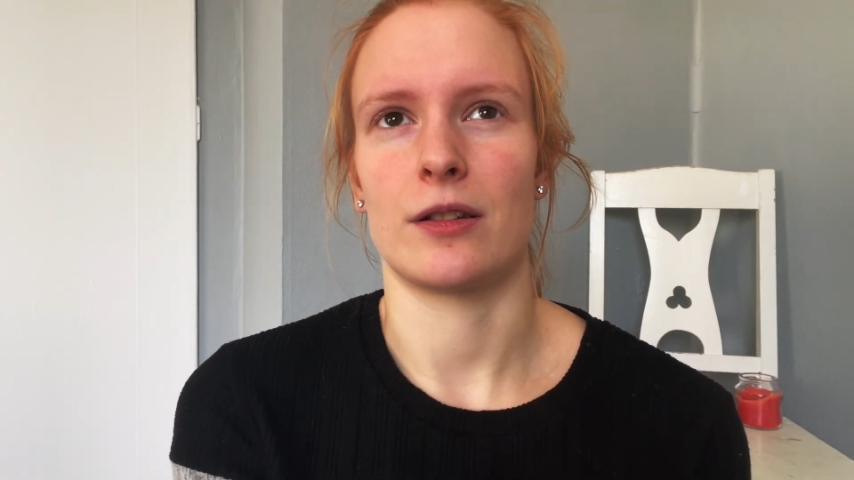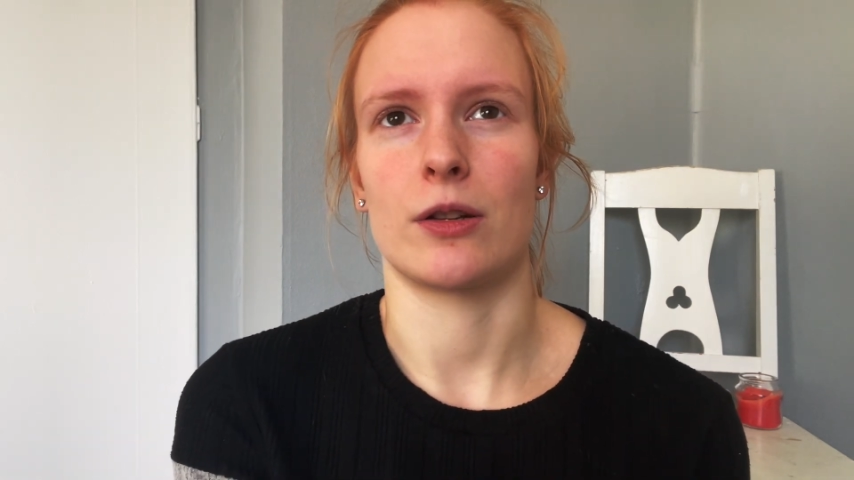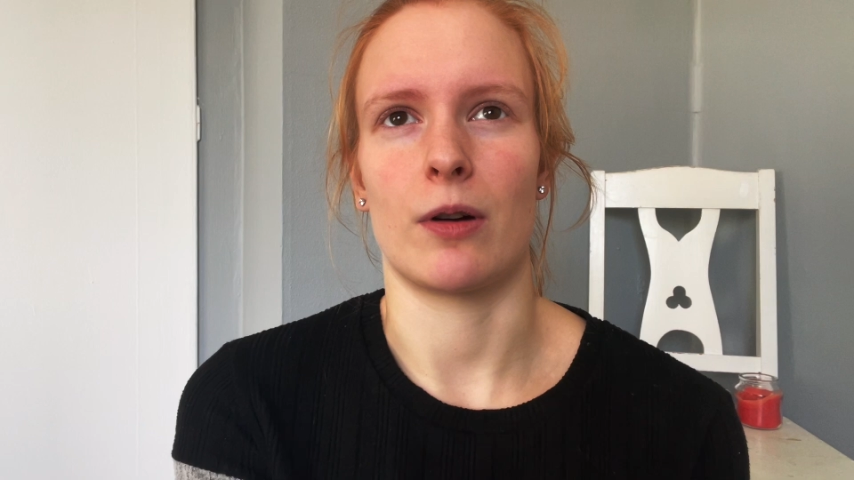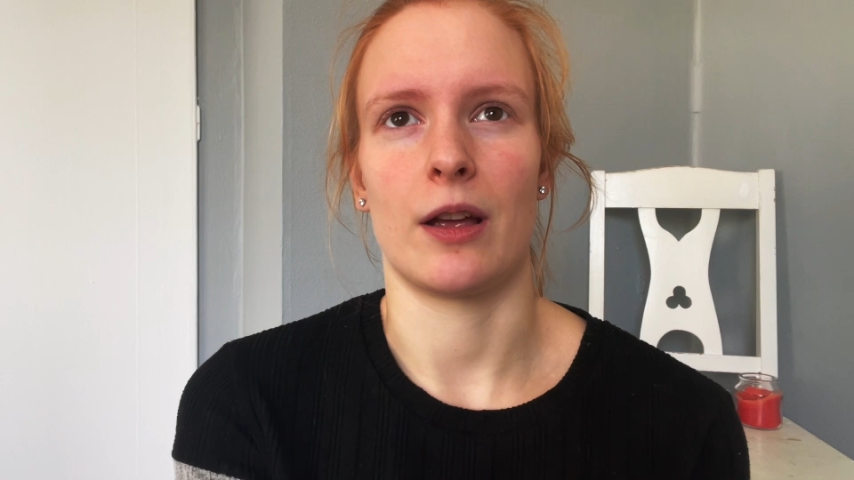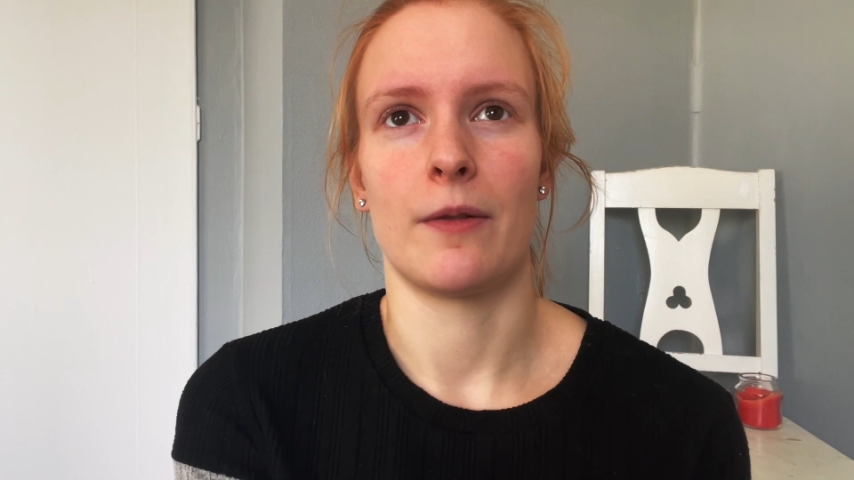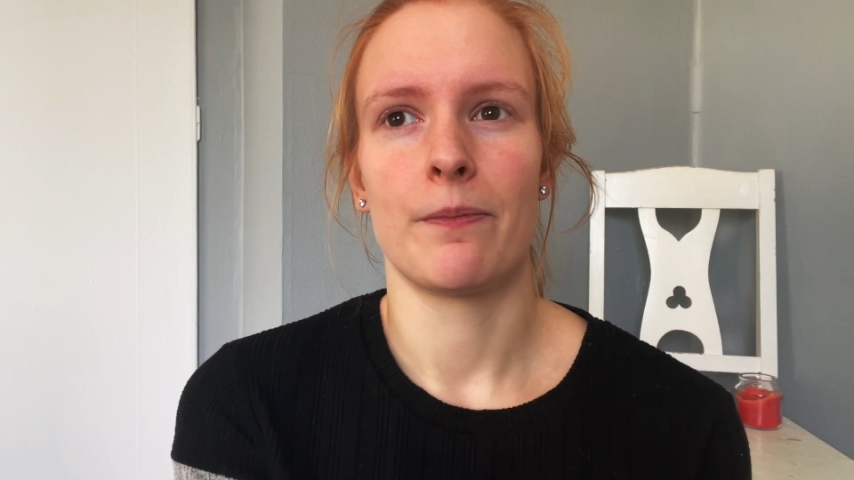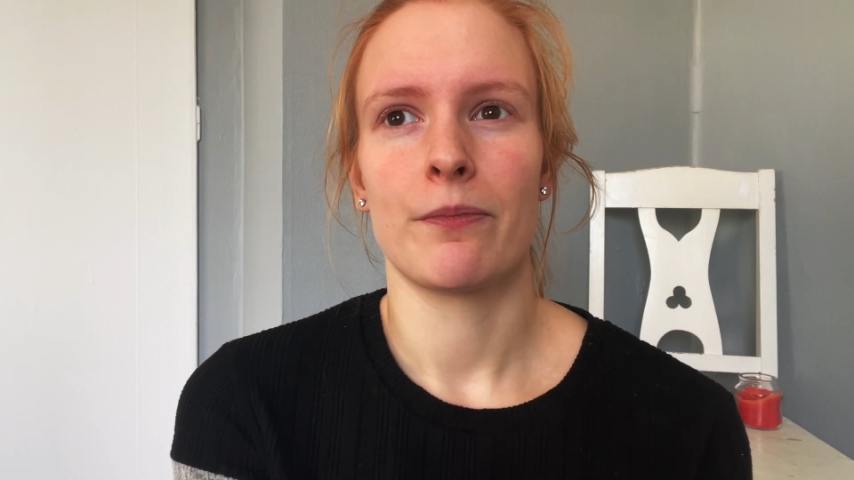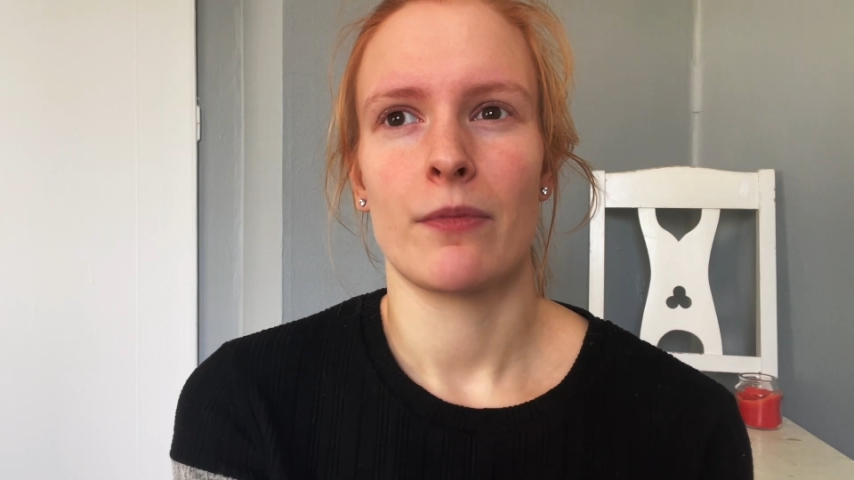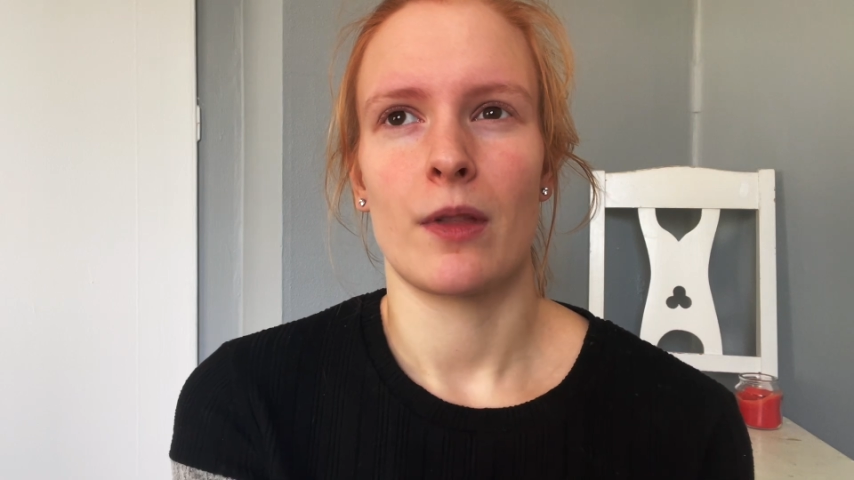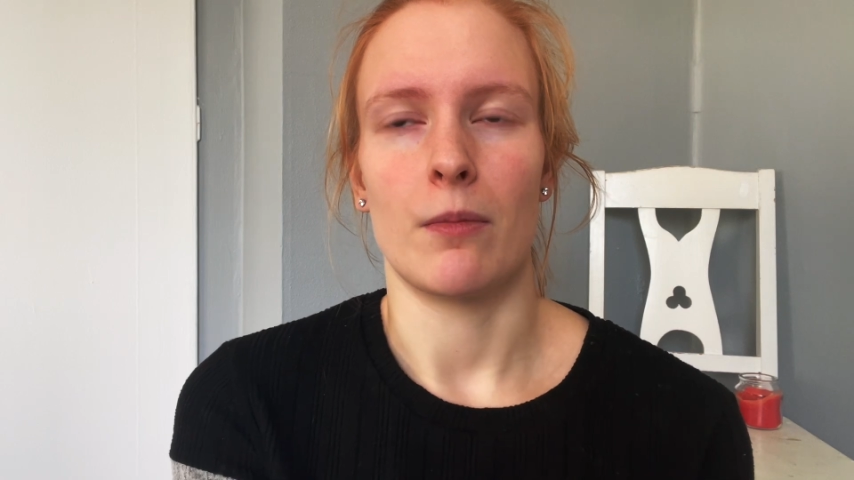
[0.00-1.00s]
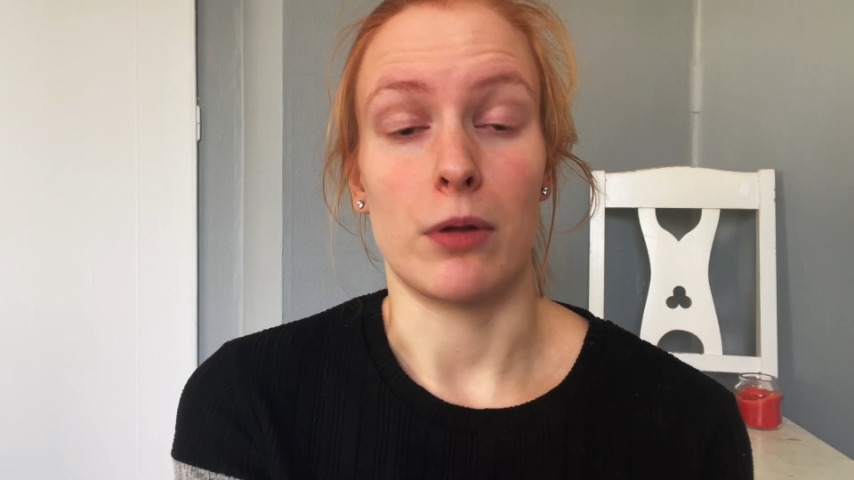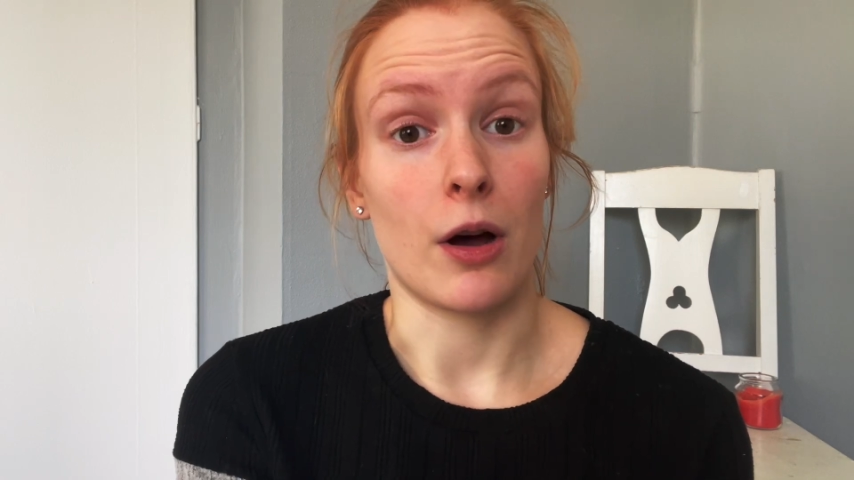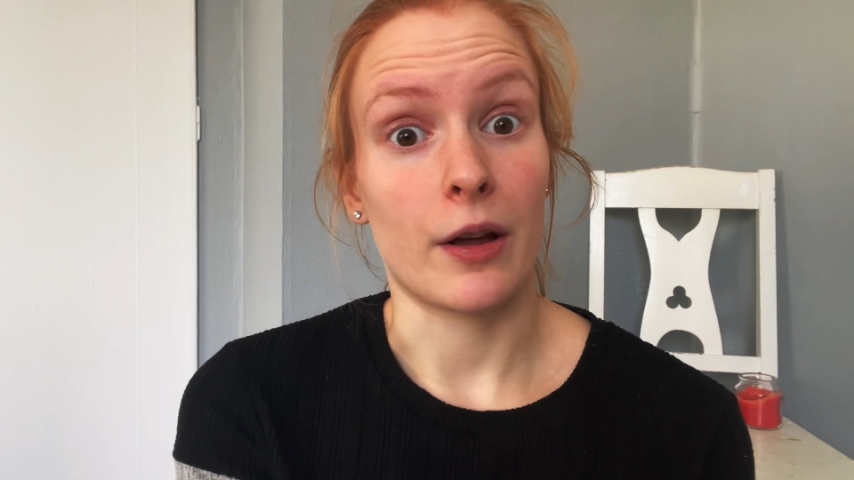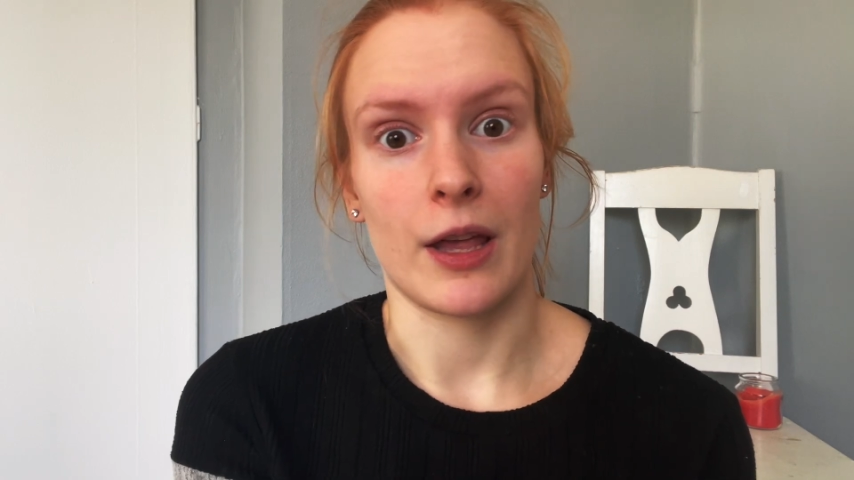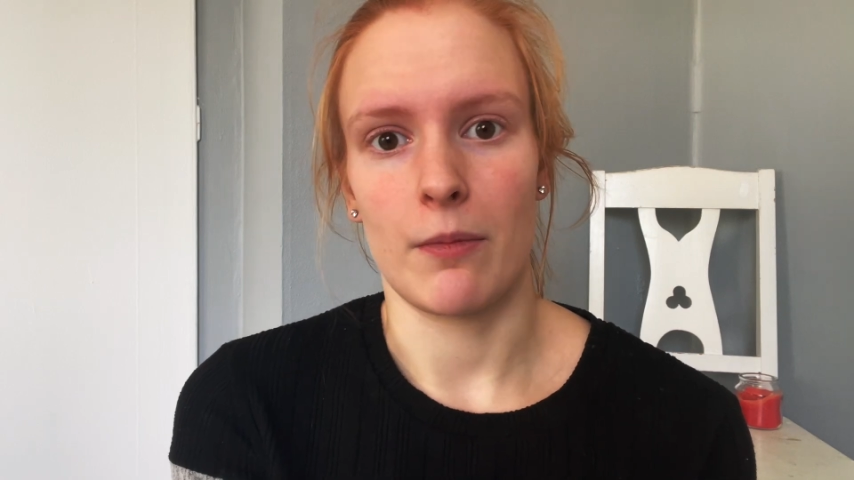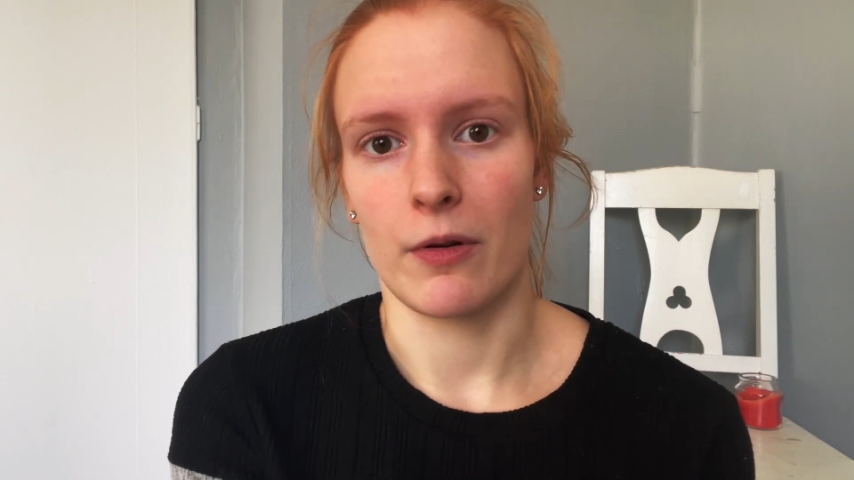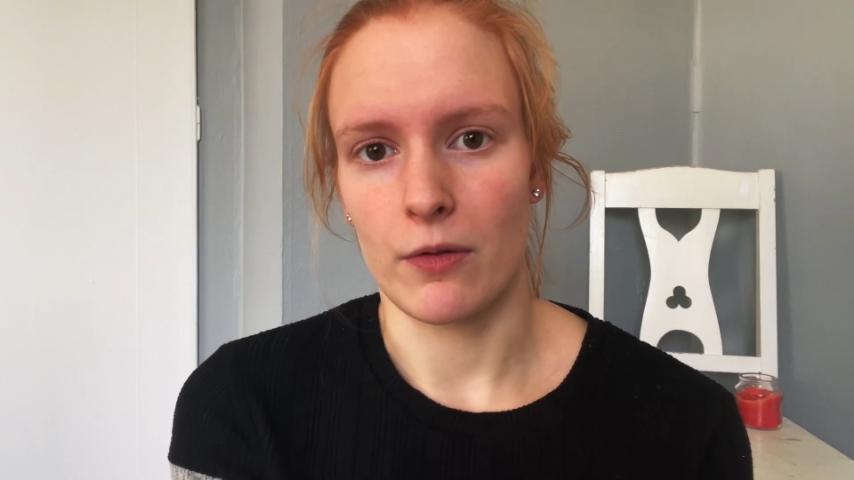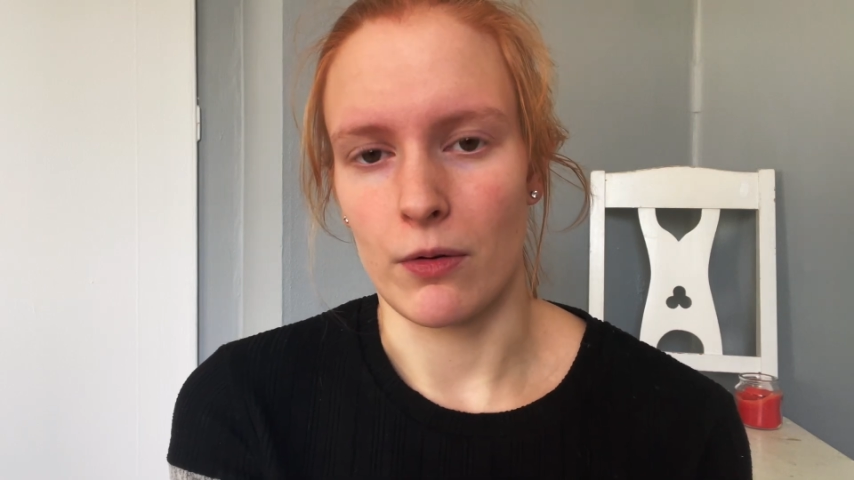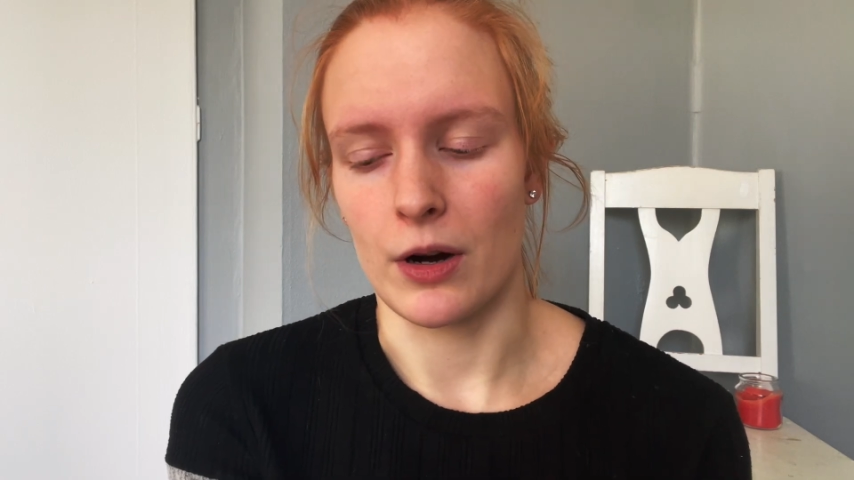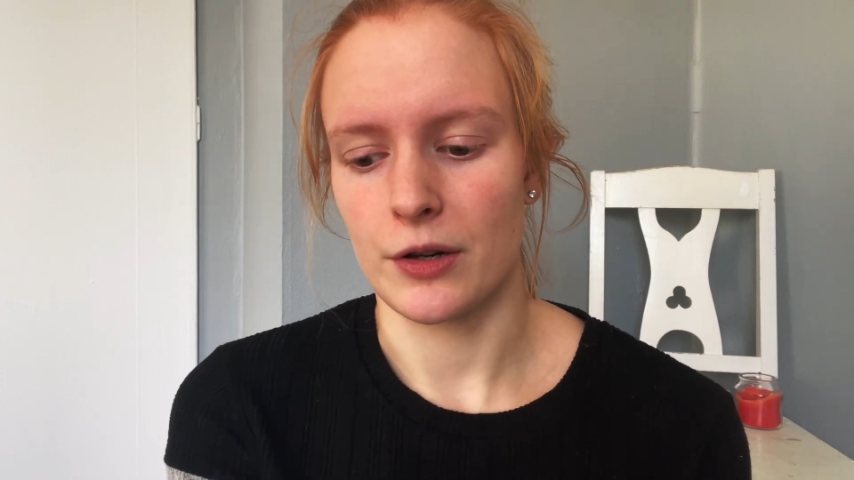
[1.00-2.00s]
So I block him, of
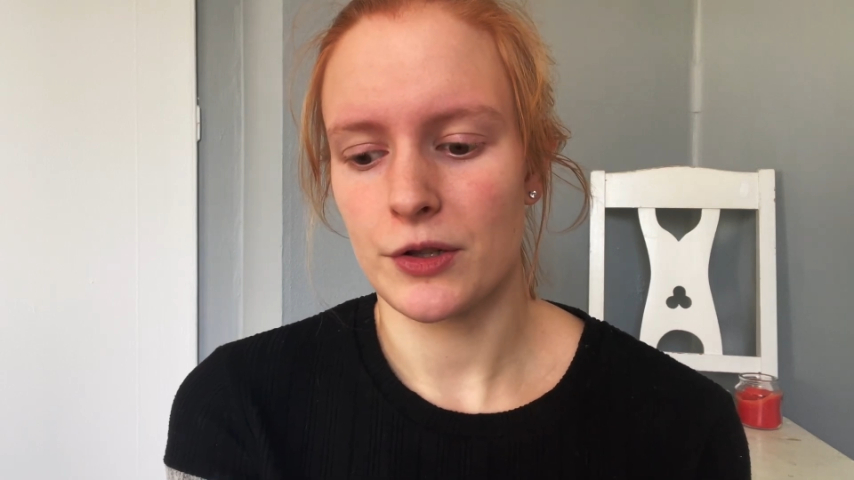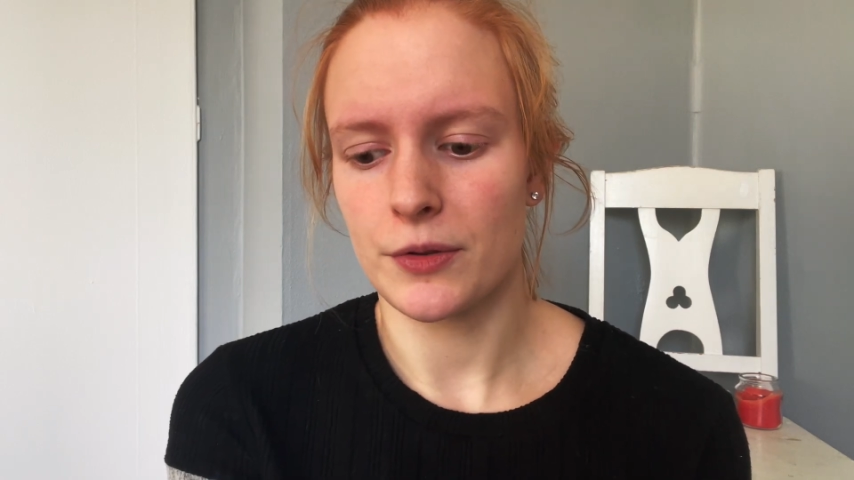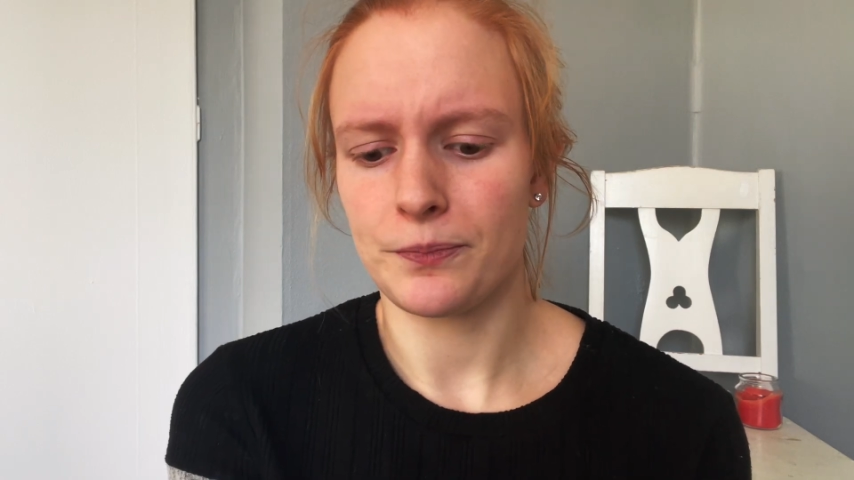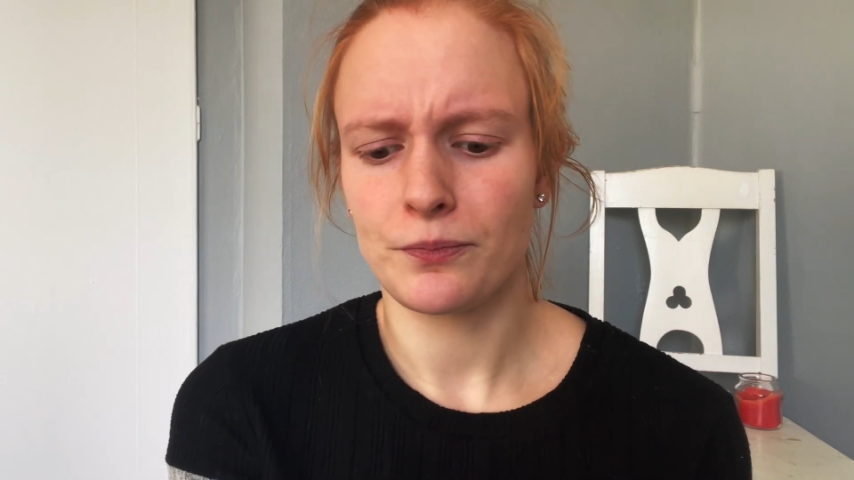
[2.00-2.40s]
course.